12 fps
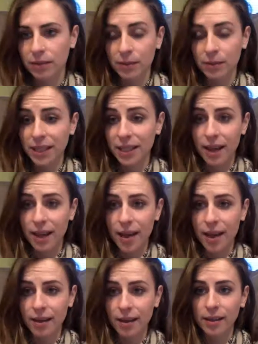for me.
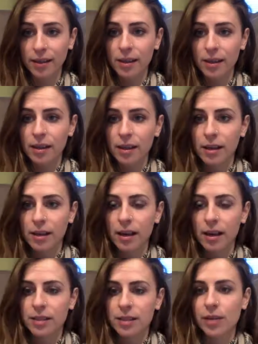I
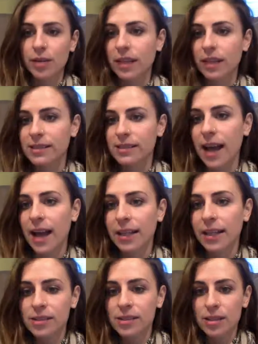deal with
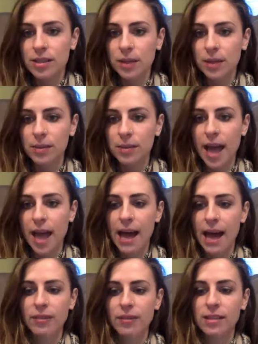anxiety, so to be able to
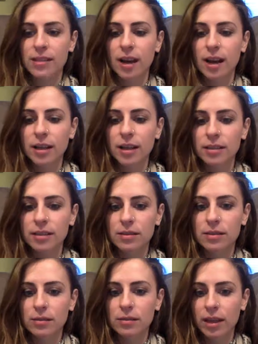have this art
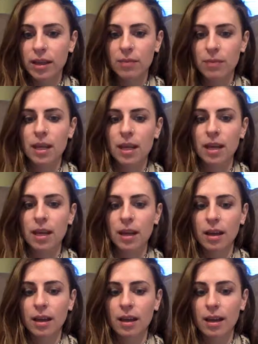with me
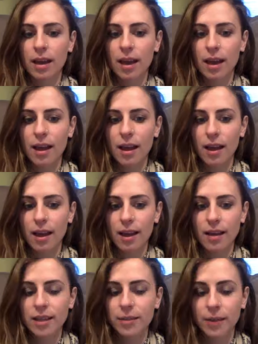
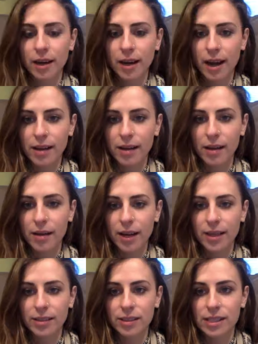anywhere I go,
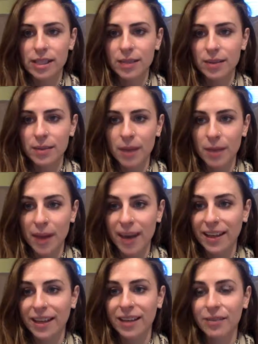I can just keep it in my
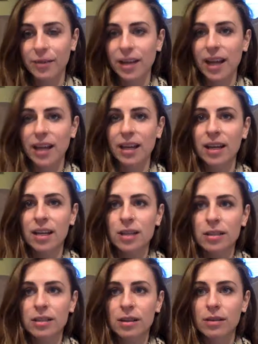pocket, and when I
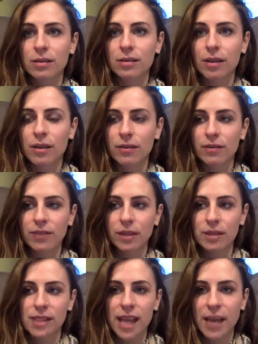don't
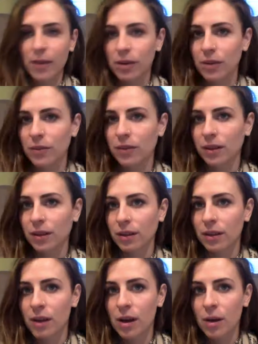feel safe or don't
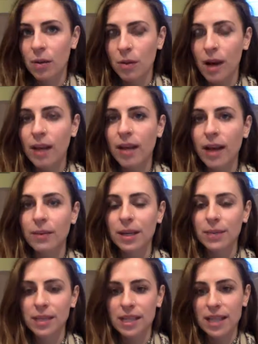feel well, I'm
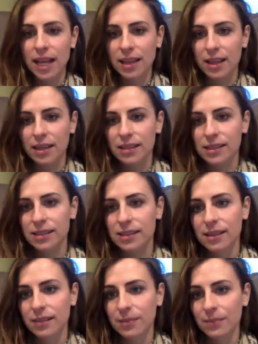able to take this
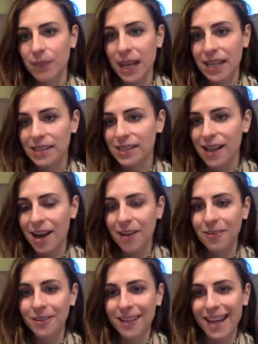paste
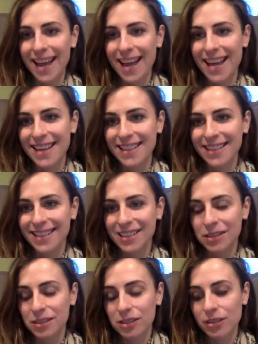out and
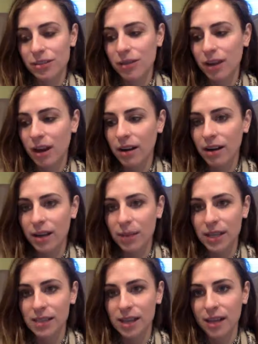just start doing art on
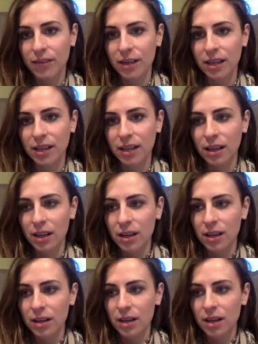myself, and
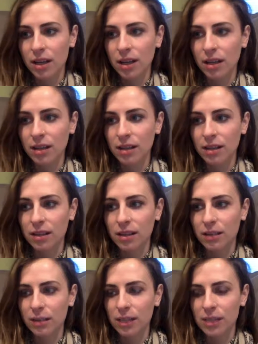it
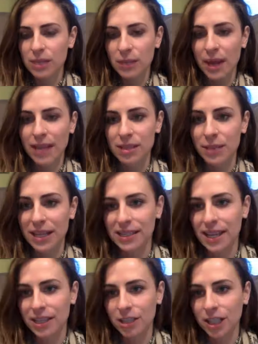brings me back to my
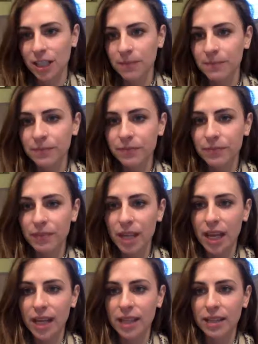center,
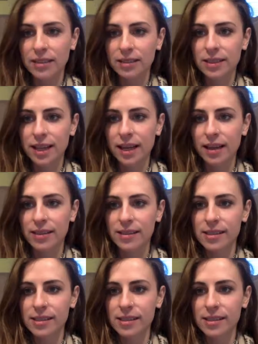and it